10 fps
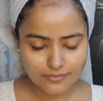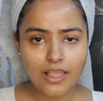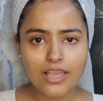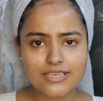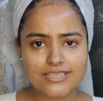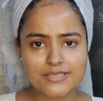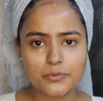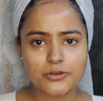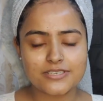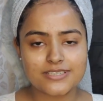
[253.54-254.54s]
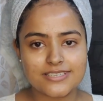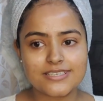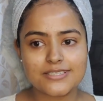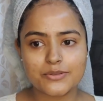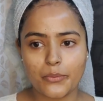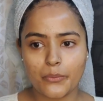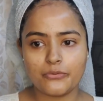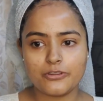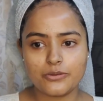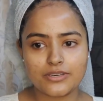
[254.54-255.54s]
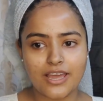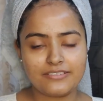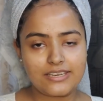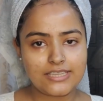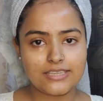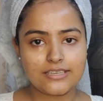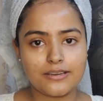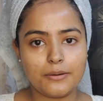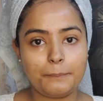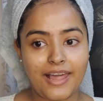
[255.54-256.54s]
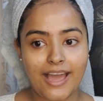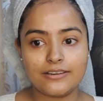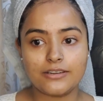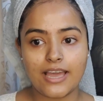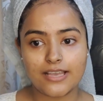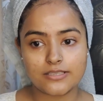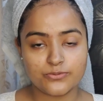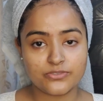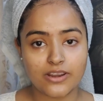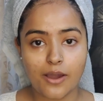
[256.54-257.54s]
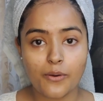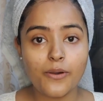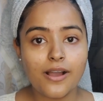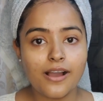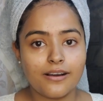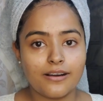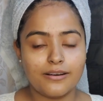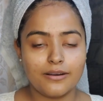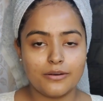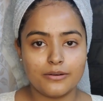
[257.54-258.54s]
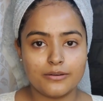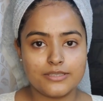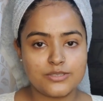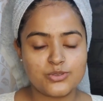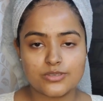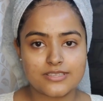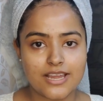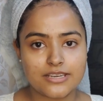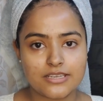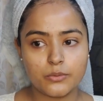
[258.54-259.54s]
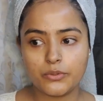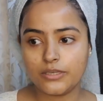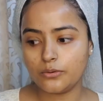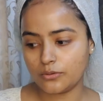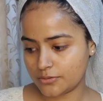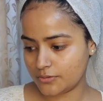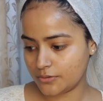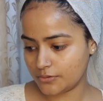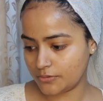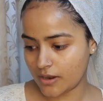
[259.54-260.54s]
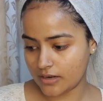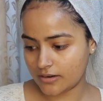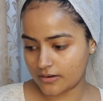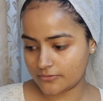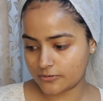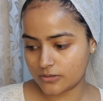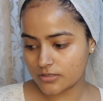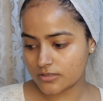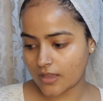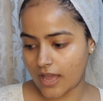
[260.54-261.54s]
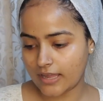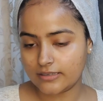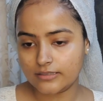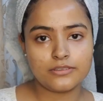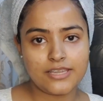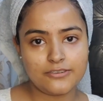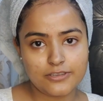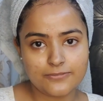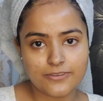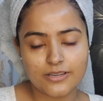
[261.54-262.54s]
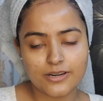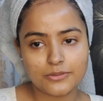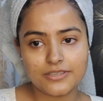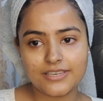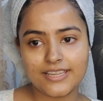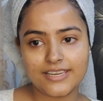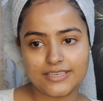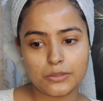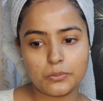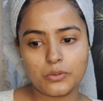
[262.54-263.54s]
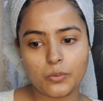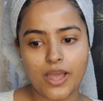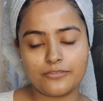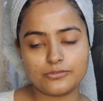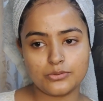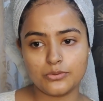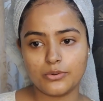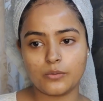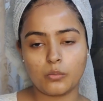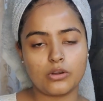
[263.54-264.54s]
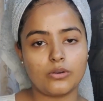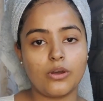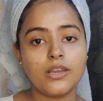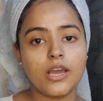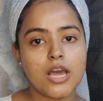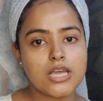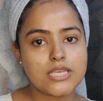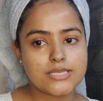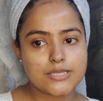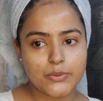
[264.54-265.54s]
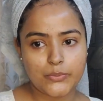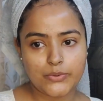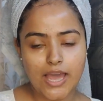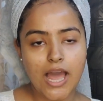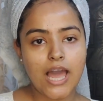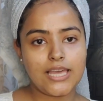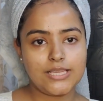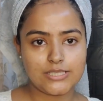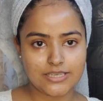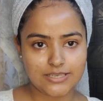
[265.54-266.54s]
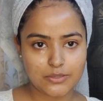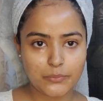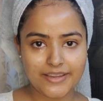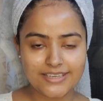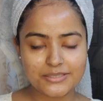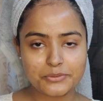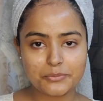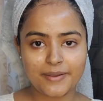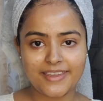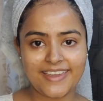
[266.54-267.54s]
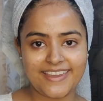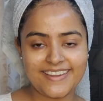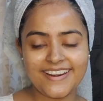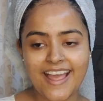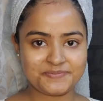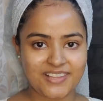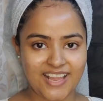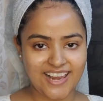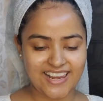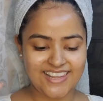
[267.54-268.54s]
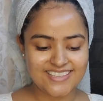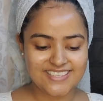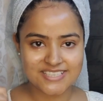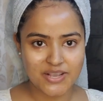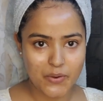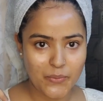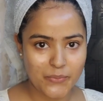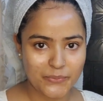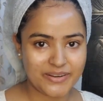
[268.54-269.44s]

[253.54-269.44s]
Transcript: it is what it is, so we don't have anything planned as of now. It's just that we'll go to the Gurdwara first, and then we'll figure out the day later what we have to do and what not. So yeah, I'll quickly do my hair. Let's go.